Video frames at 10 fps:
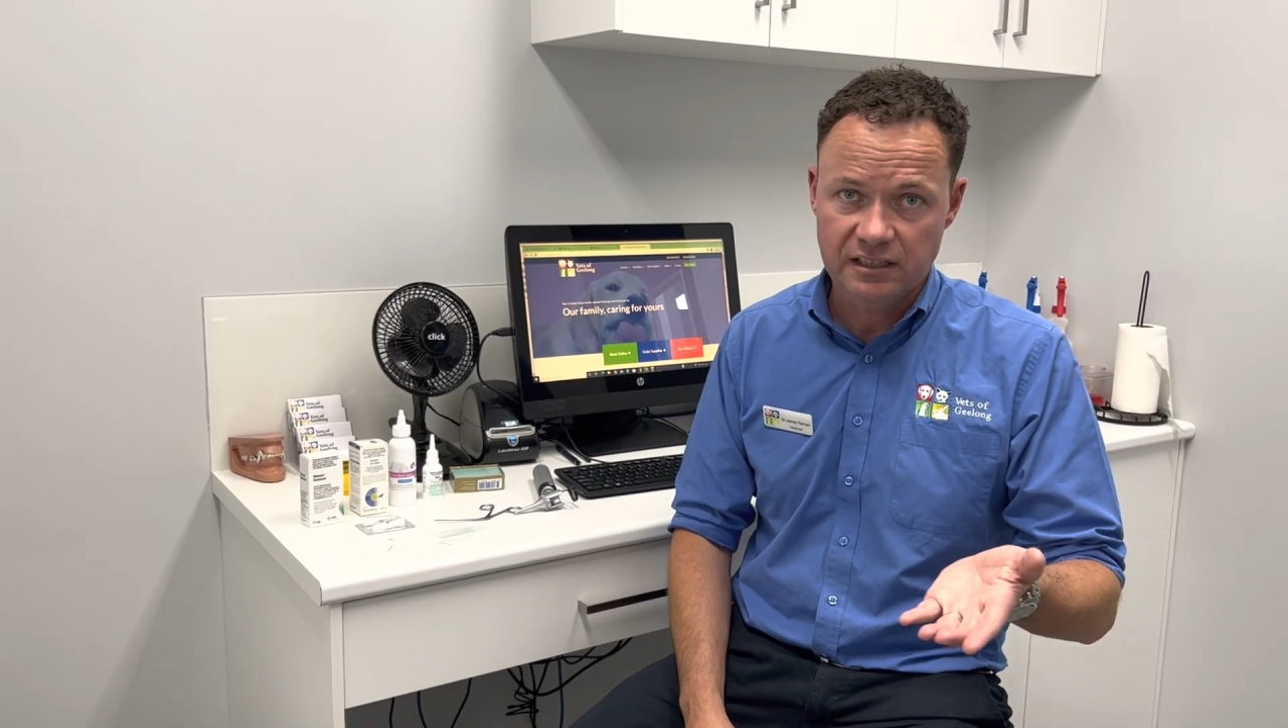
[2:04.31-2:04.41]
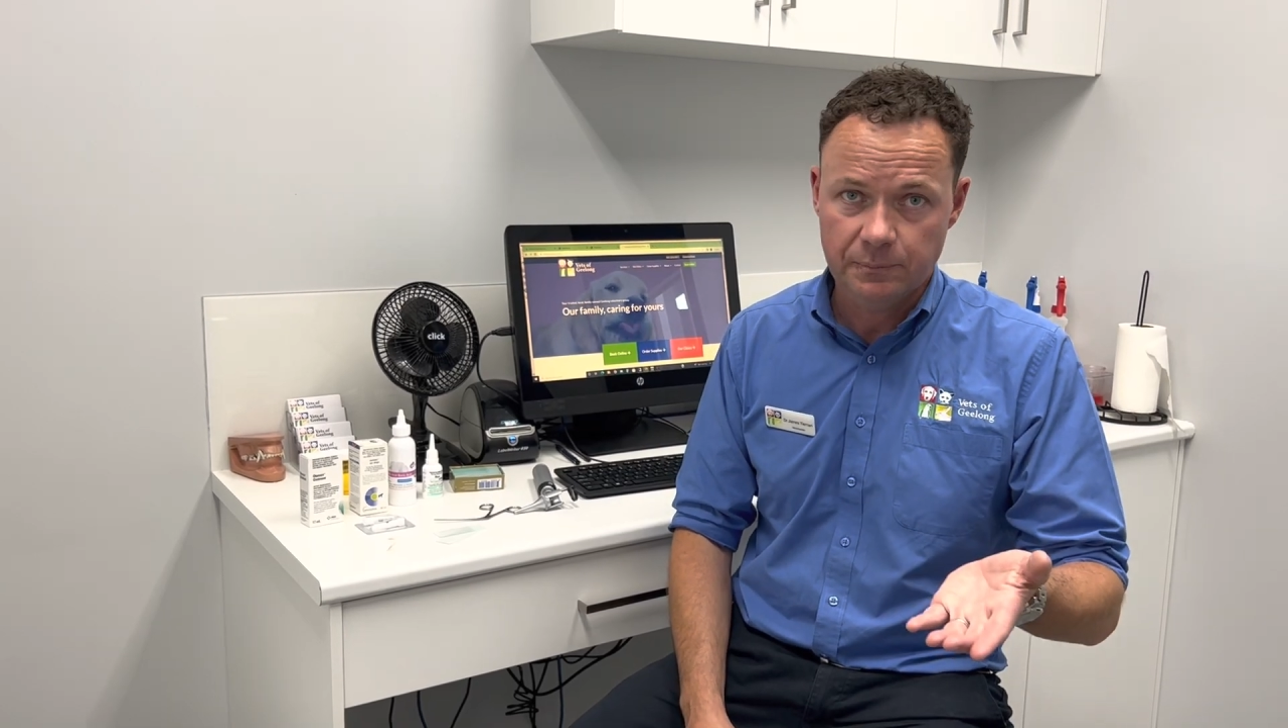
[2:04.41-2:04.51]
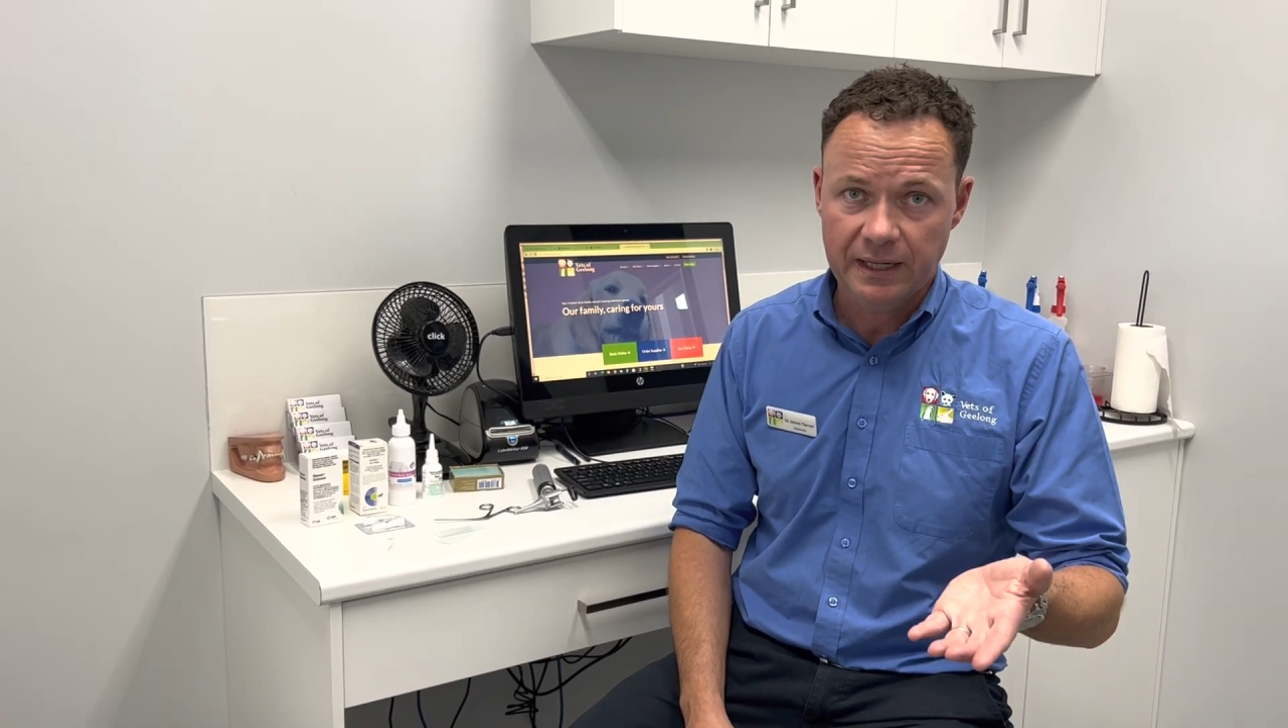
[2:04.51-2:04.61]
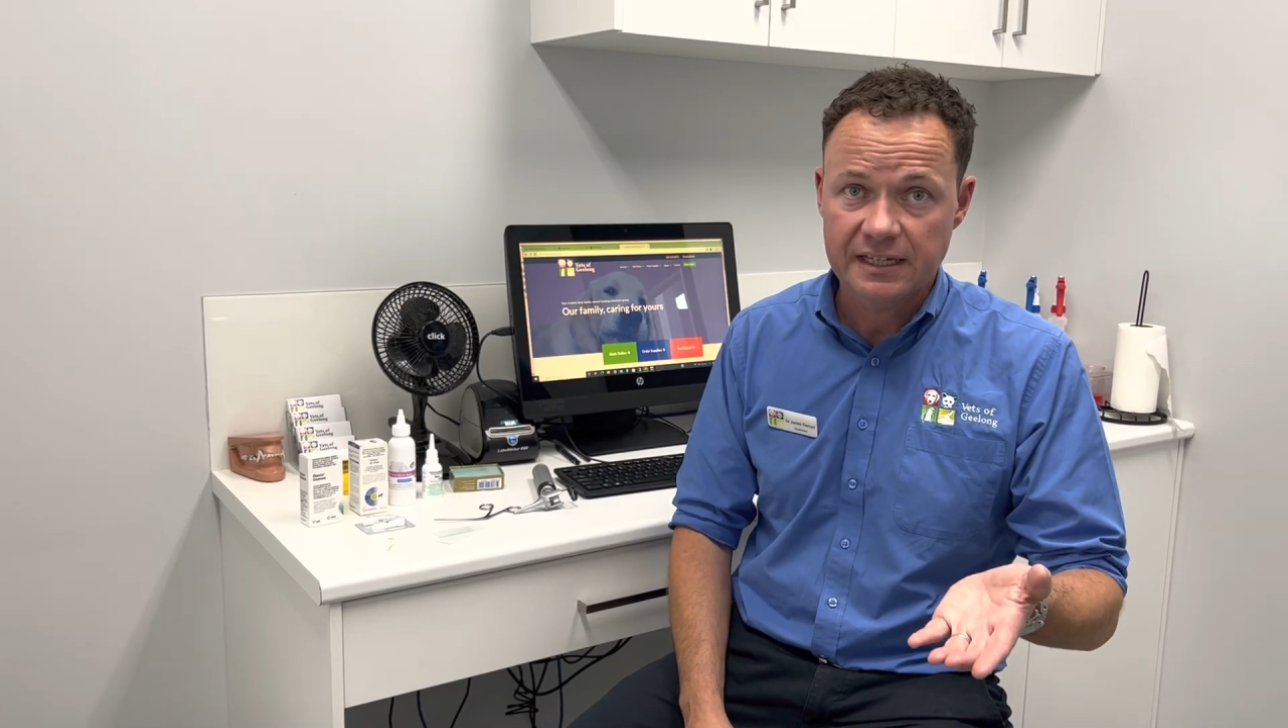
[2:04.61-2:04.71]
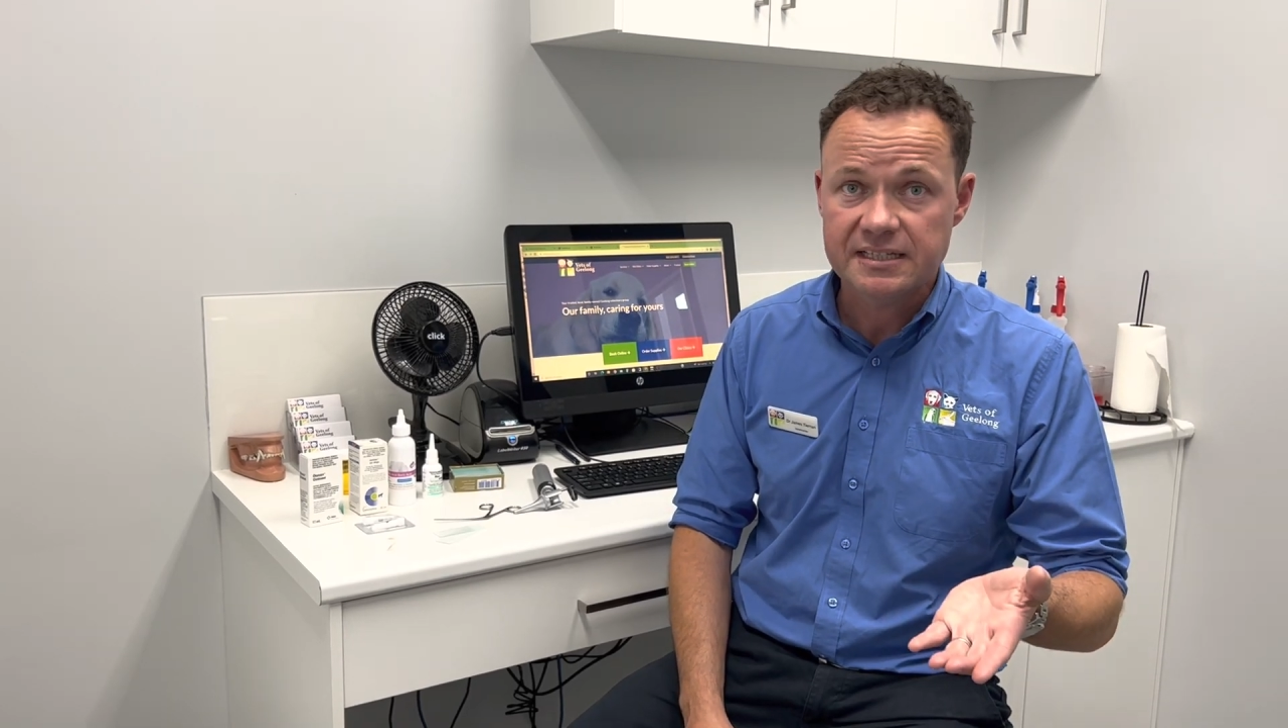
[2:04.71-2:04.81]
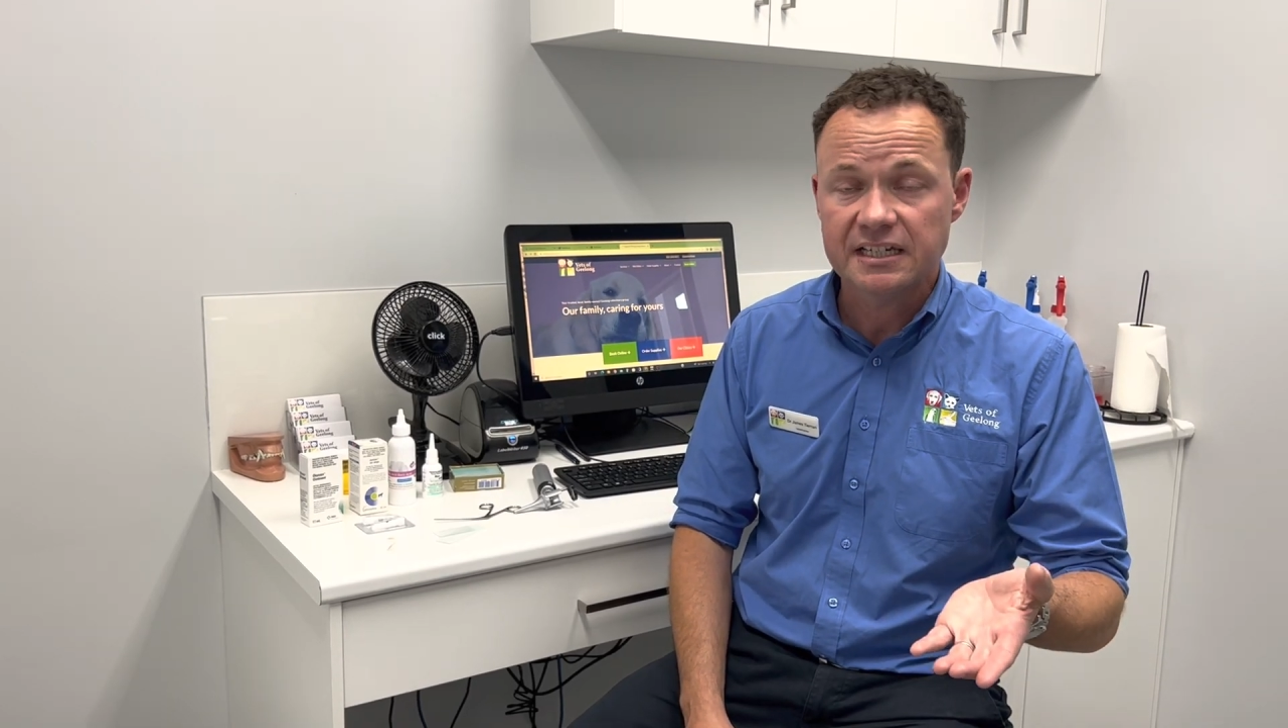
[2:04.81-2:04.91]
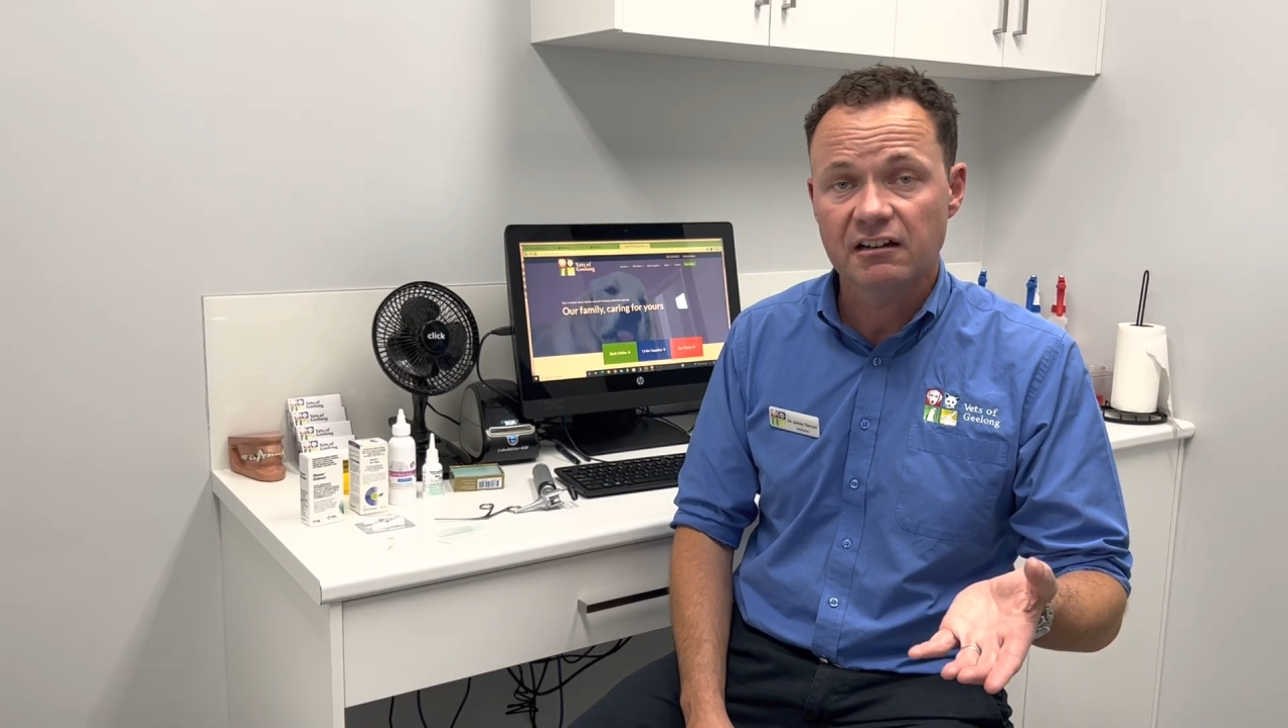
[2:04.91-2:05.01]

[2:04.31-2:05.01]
pet's ear